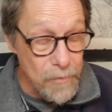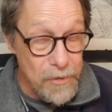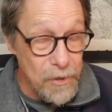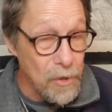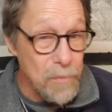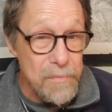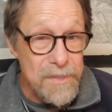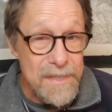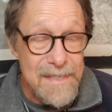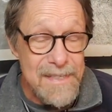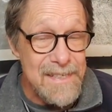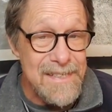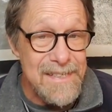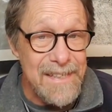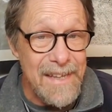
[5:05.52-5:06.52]
to whom
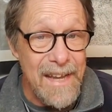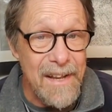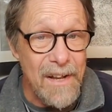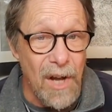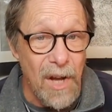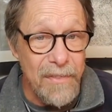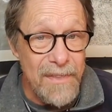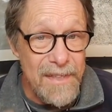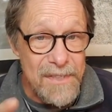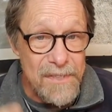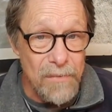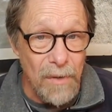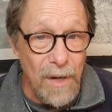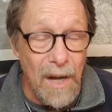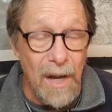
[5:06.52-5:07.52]
Jesus said, On
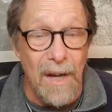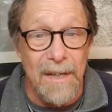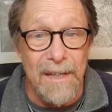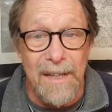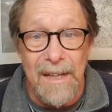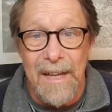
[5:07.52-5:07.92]
this rock